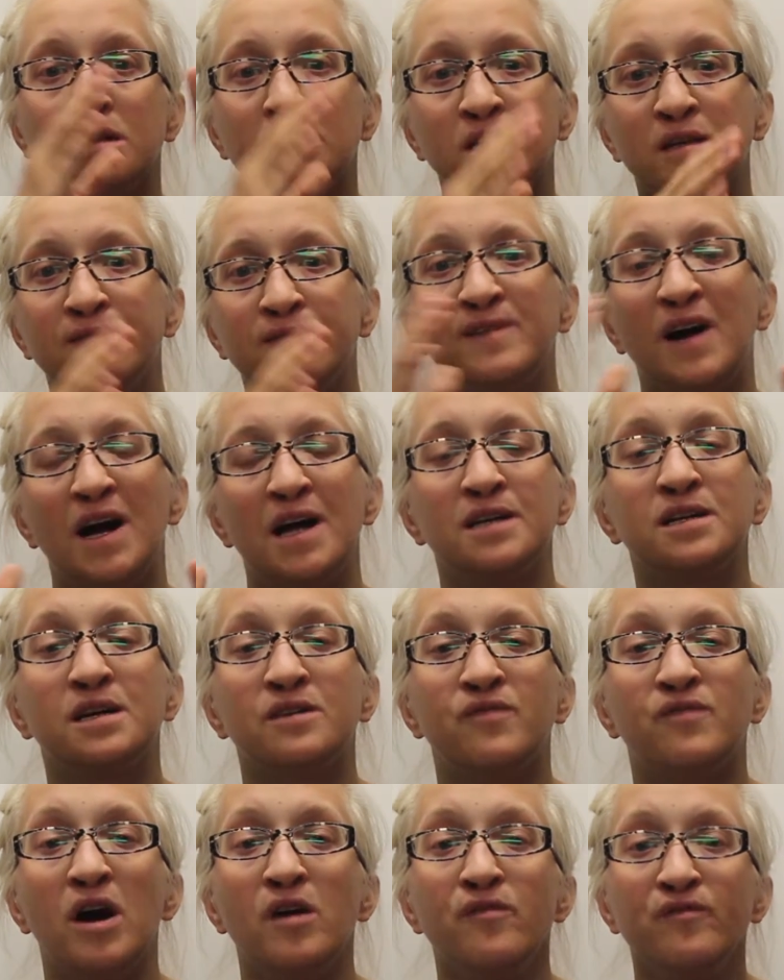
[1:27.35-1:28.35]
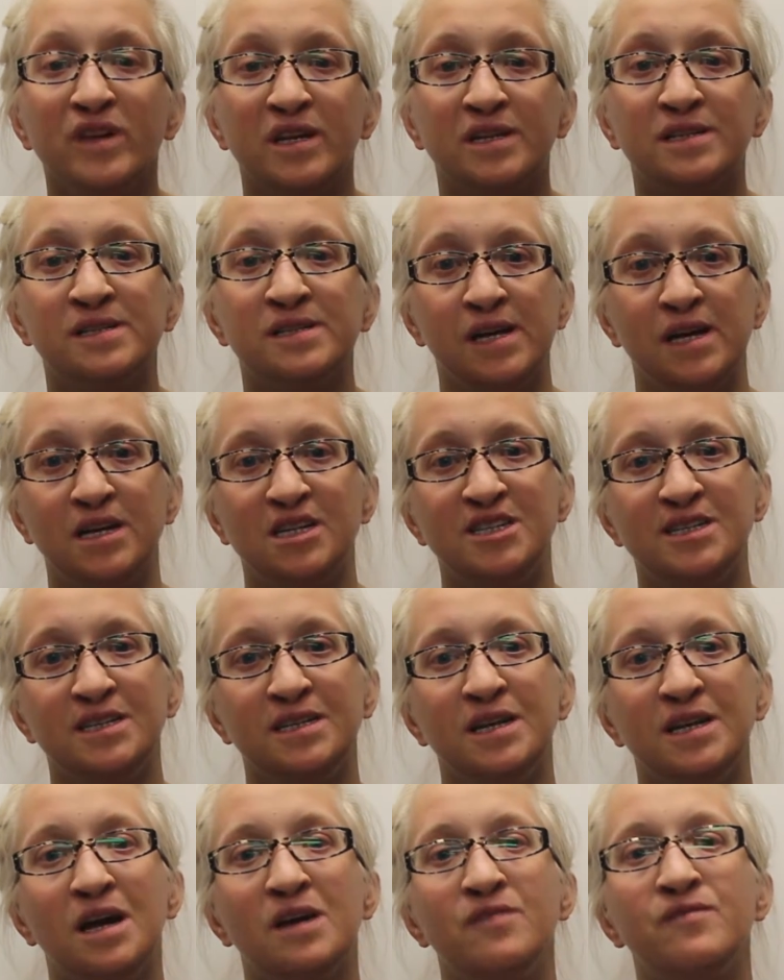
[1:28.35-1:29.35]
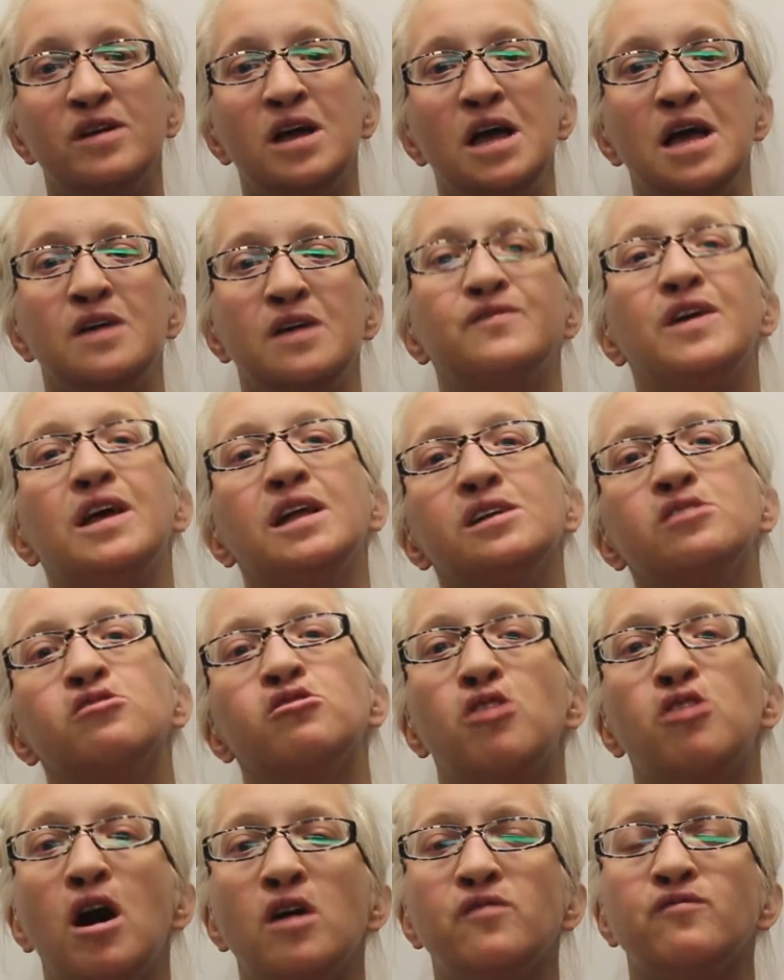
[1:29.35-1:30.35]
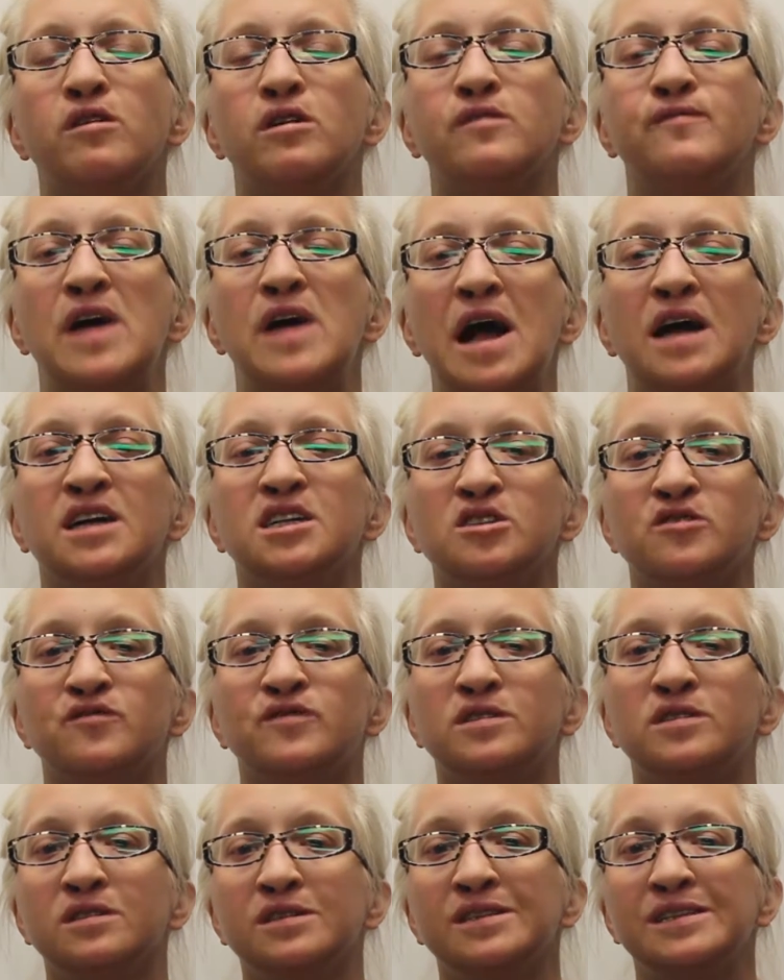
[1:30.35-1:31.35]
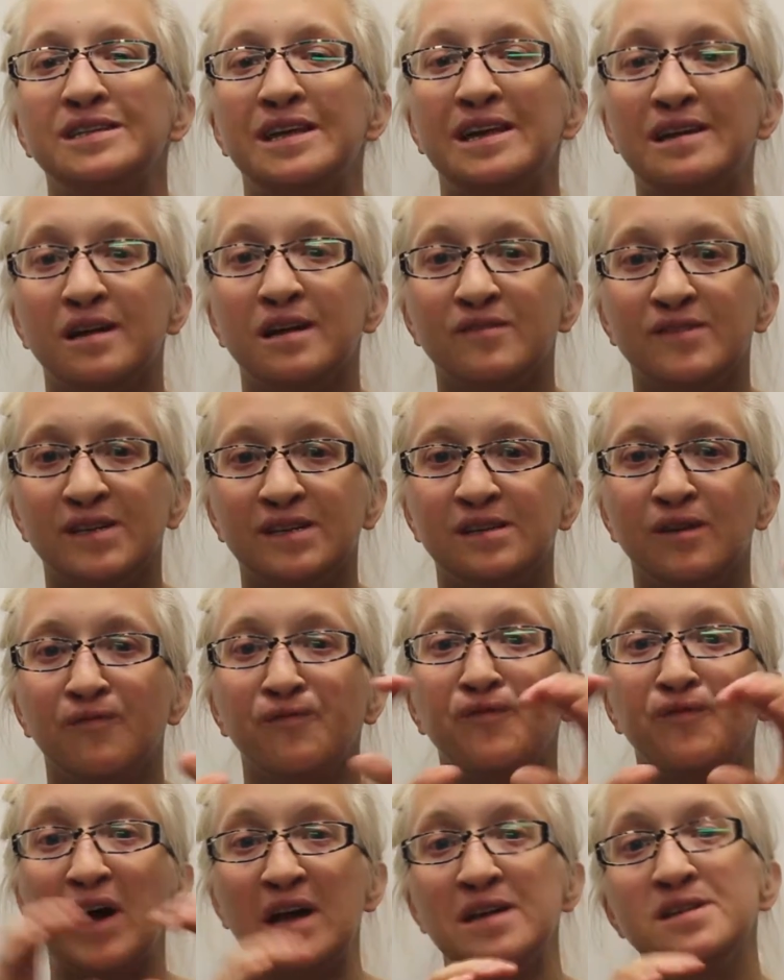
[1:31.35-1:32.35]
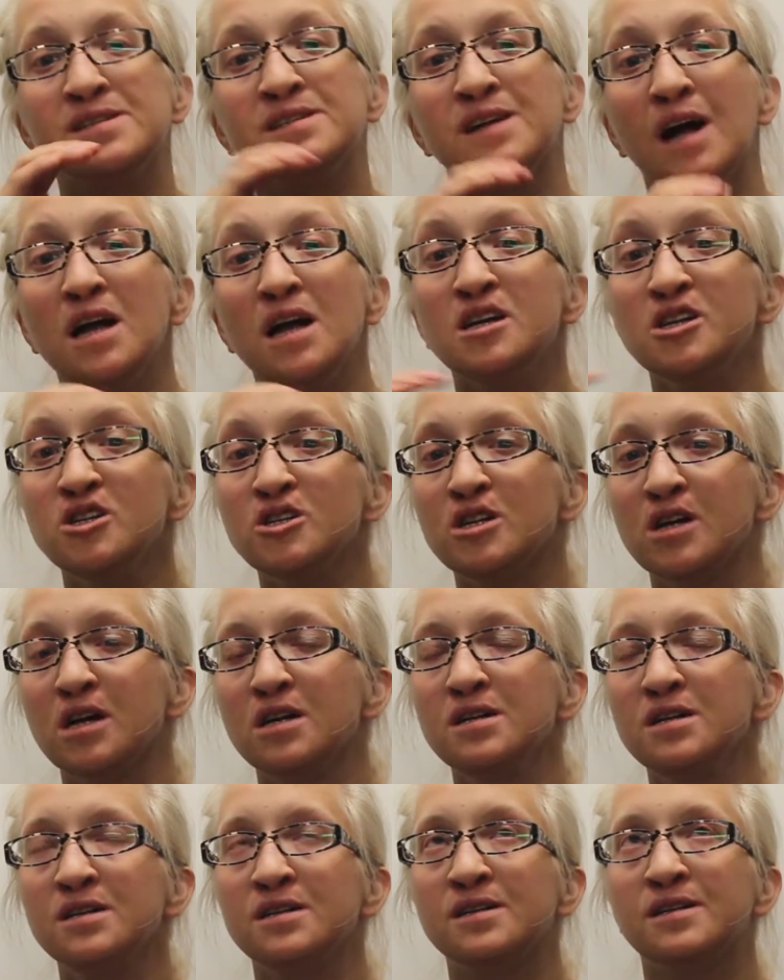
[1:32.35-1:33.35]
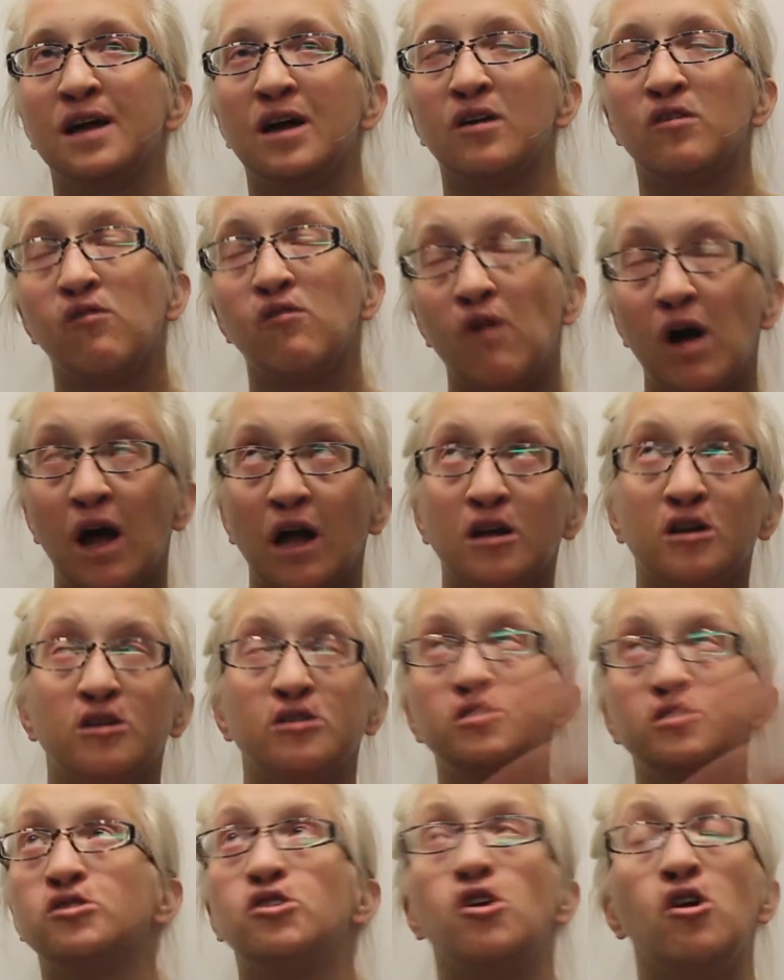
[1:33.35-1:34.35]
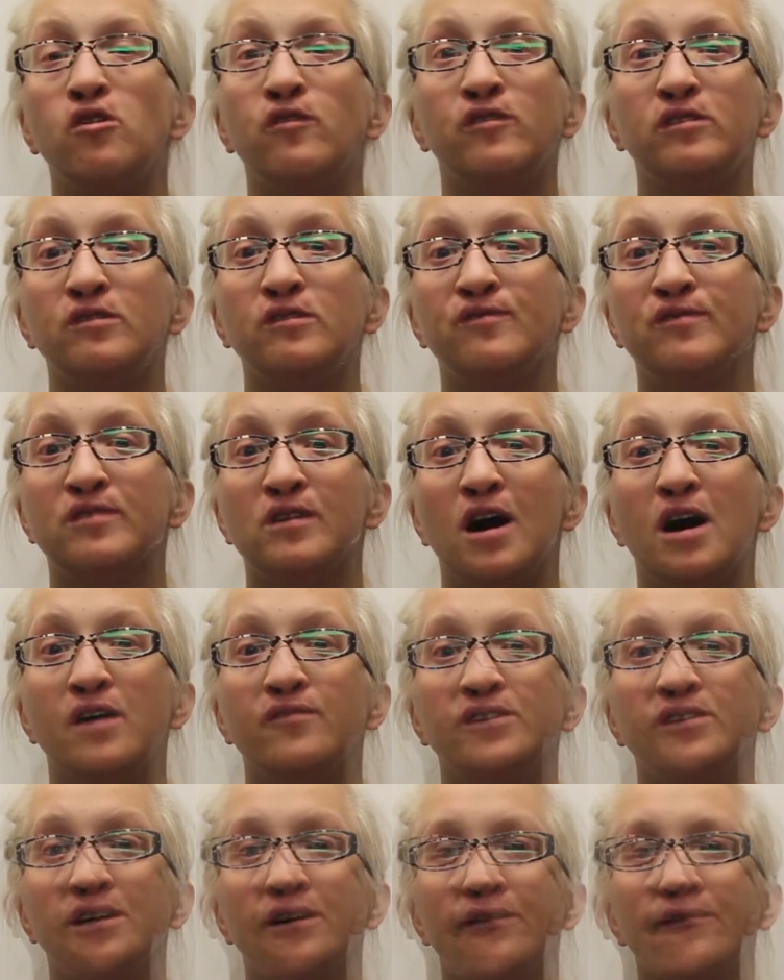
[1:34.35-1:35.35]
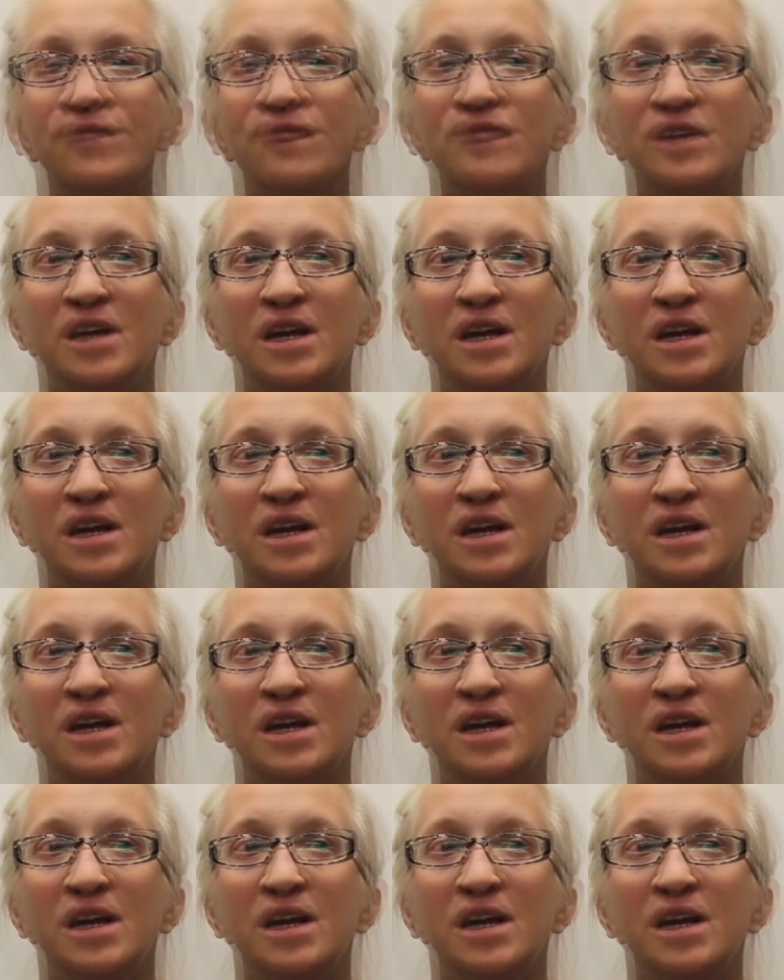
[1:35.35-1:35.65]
divide them up and section them, make it a lot more manageable to take them into bite-sized chunks than one global problem.